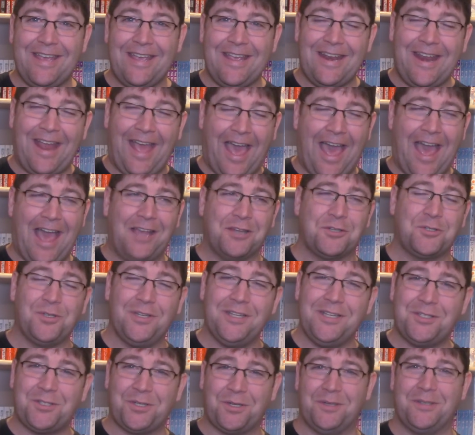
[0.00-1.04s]
it
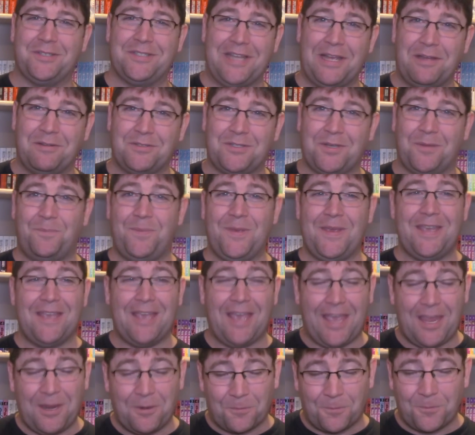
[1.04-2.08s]
actually turns out to be a